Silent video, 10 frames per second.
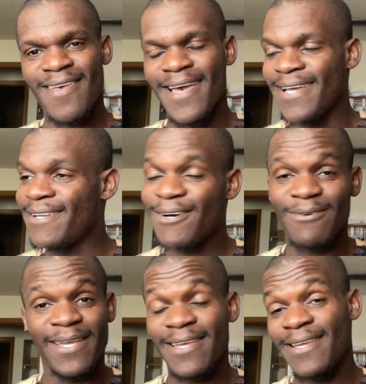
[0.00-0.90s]
And no,
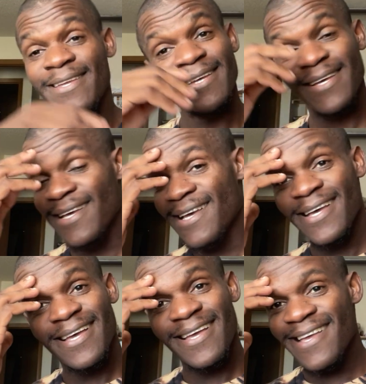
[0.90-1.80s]
he
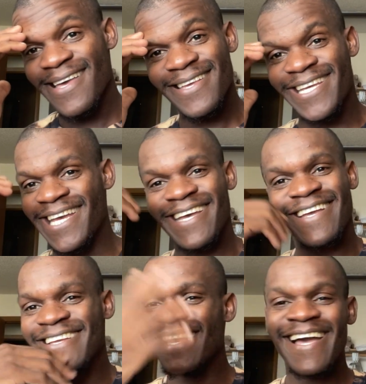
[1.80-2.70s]

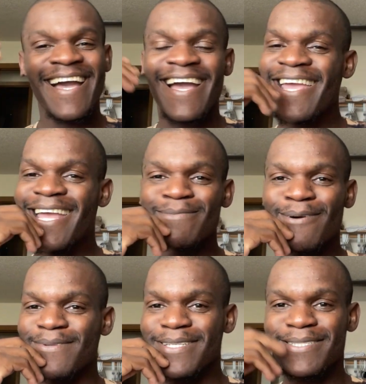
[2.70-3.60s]
came up
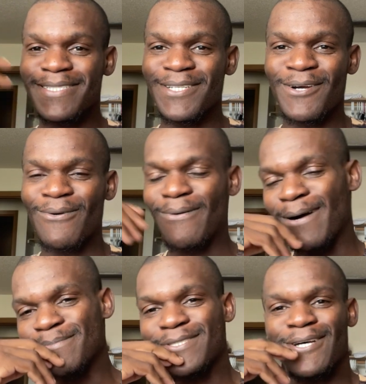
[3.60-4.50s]
with this,
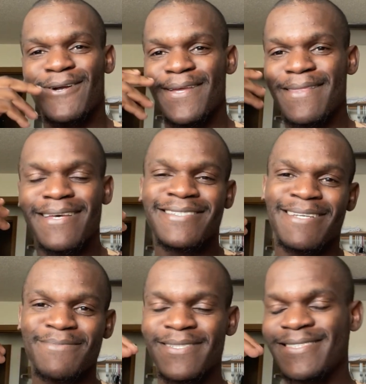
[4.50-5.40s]
I'm sorry, this.
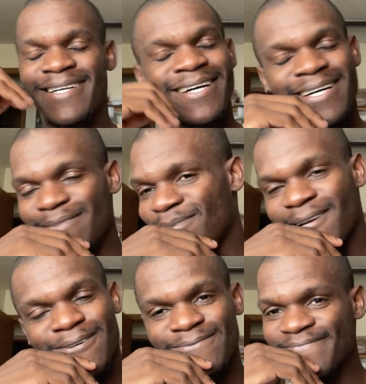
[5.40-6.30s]
I'm like, nah, bro.